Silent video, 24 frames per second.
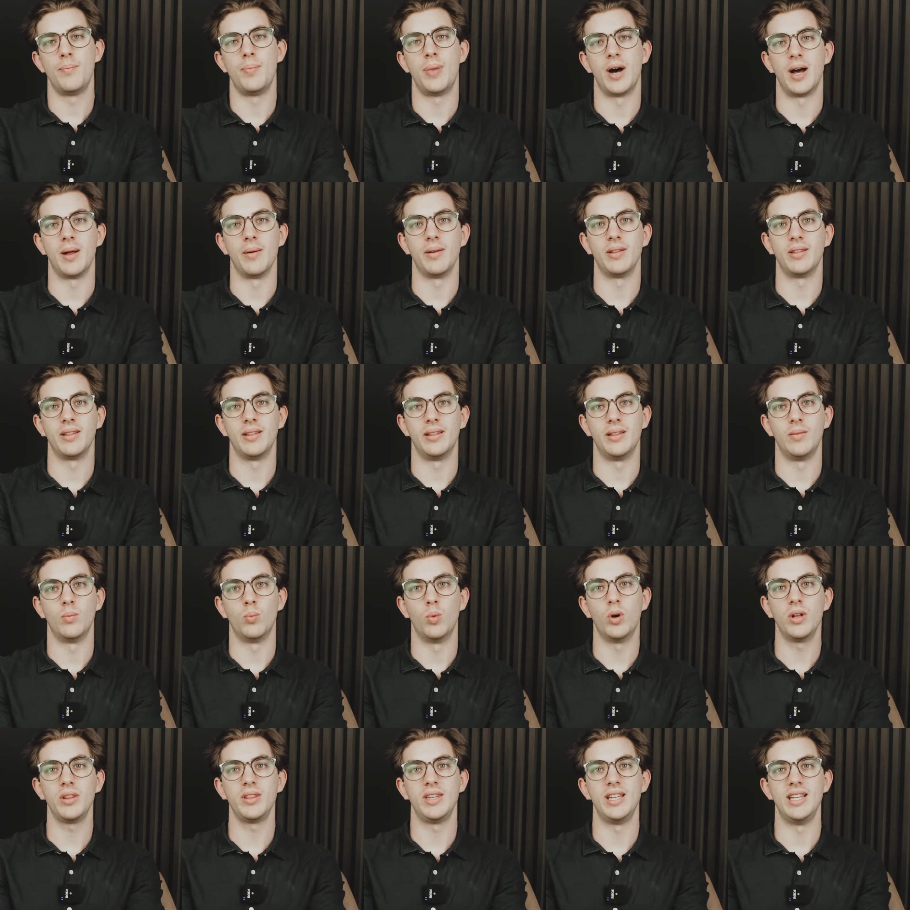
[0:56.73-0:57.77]
But
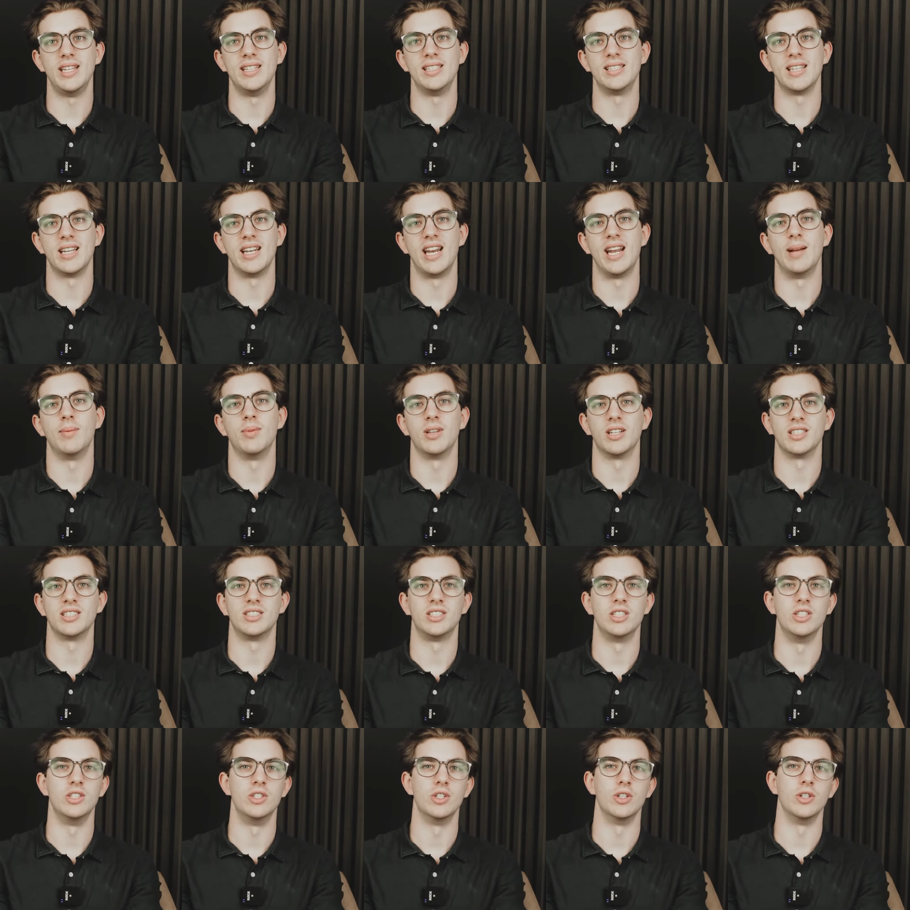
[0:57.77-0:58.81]
what these enable us
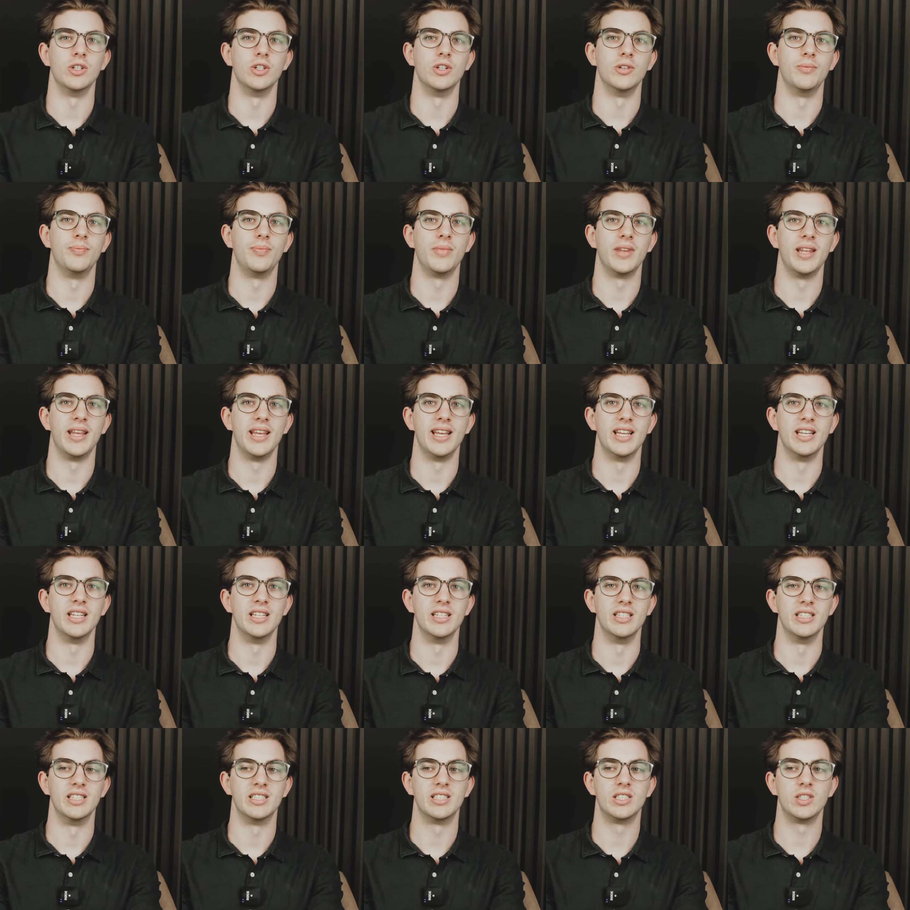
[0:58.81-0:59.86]
to do
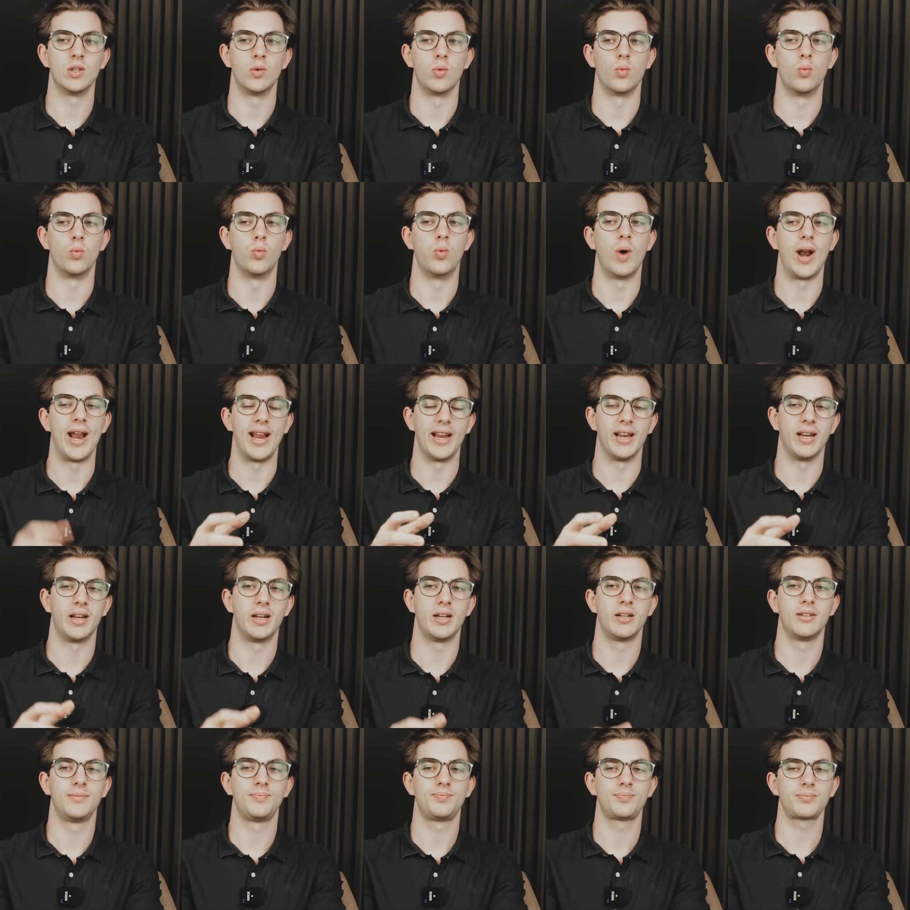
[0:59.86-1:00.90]
is
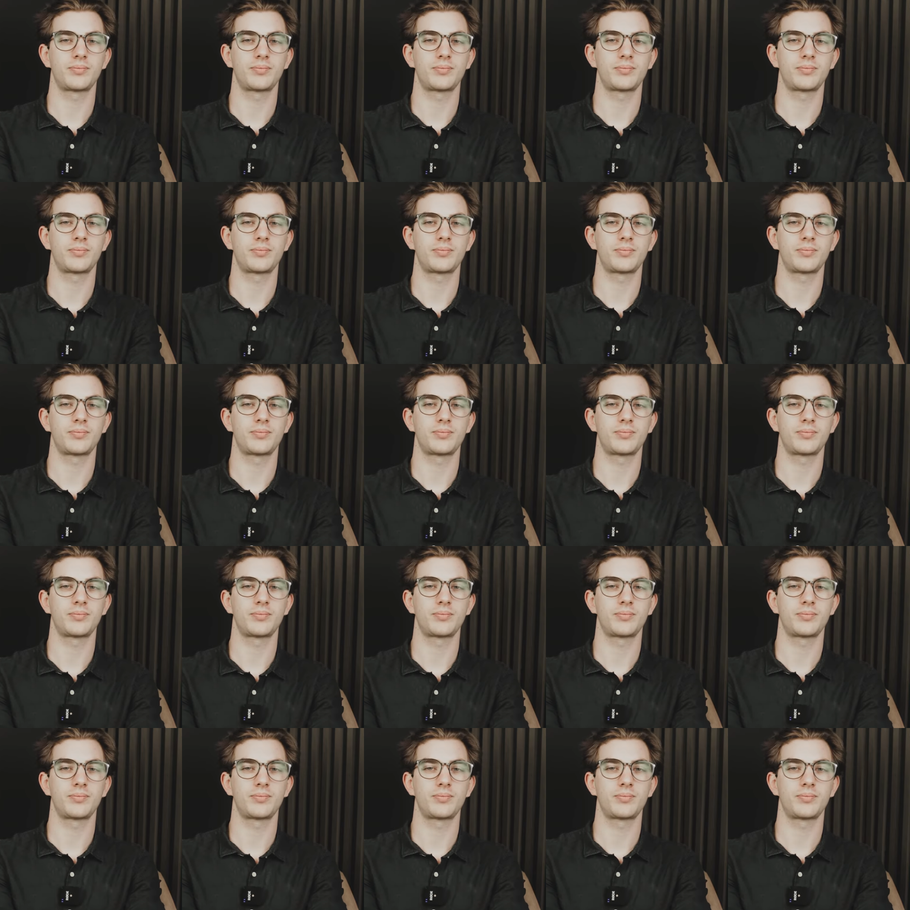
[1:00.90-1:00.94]
rank